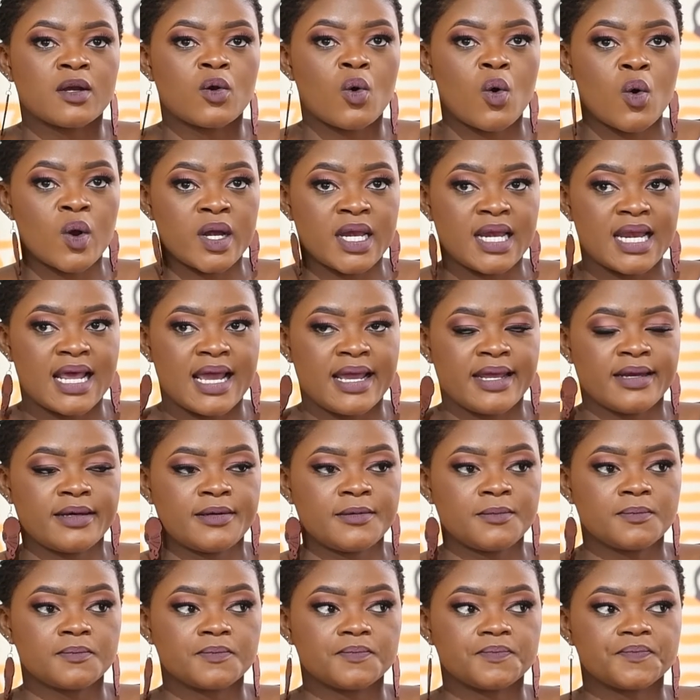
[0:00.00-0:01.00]
online
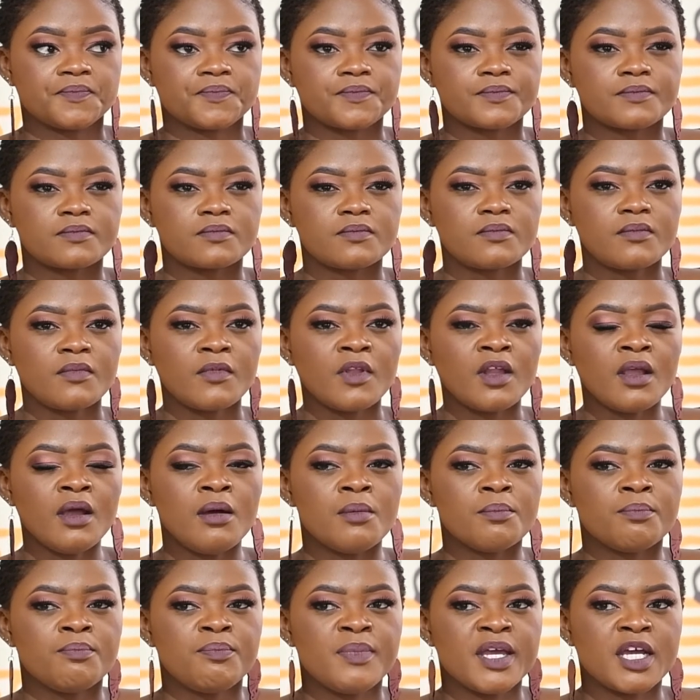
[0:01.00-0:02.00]

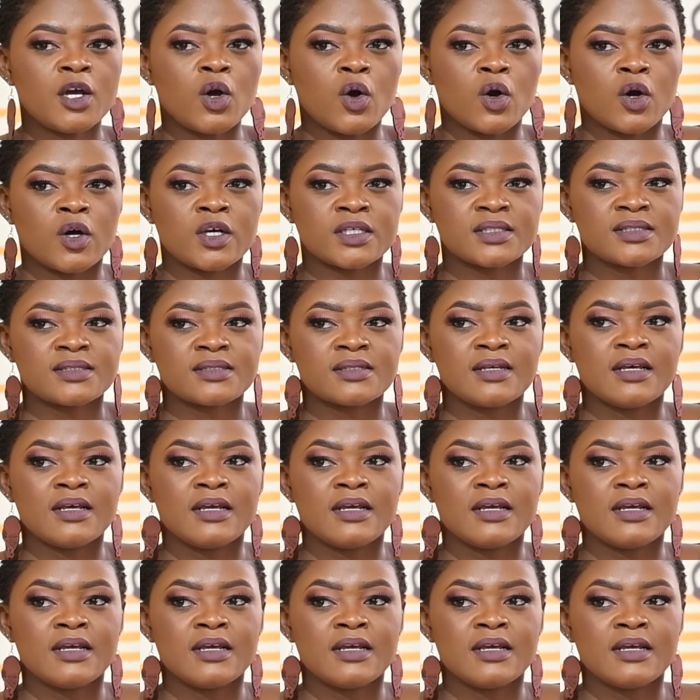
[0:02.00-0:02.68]
because